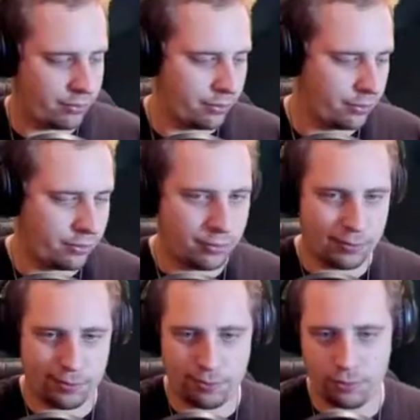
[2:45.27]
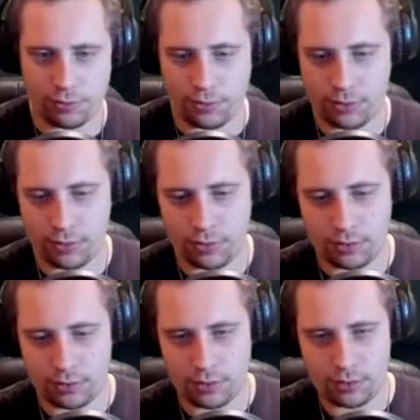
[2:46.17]

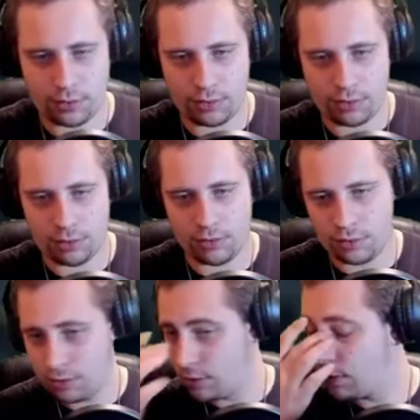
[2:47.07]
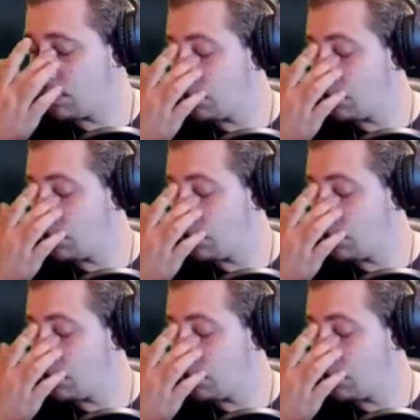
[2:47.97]
The person shown says nothing.